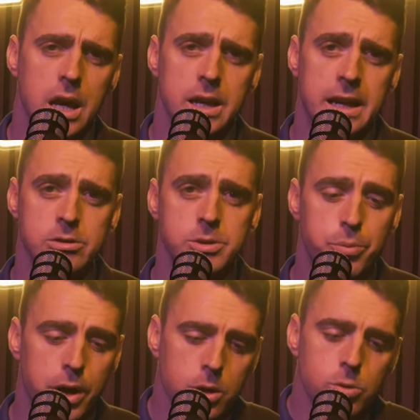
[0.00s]
Now, to
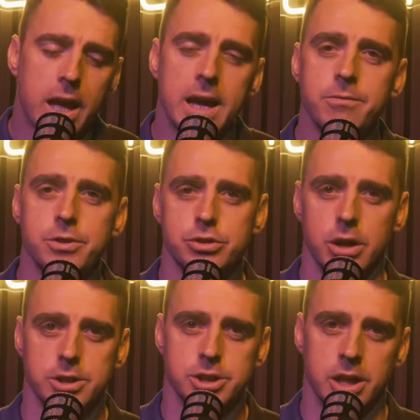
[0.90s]
bring all that
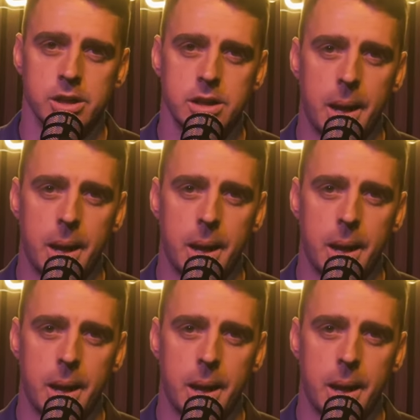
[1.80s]
infrastructure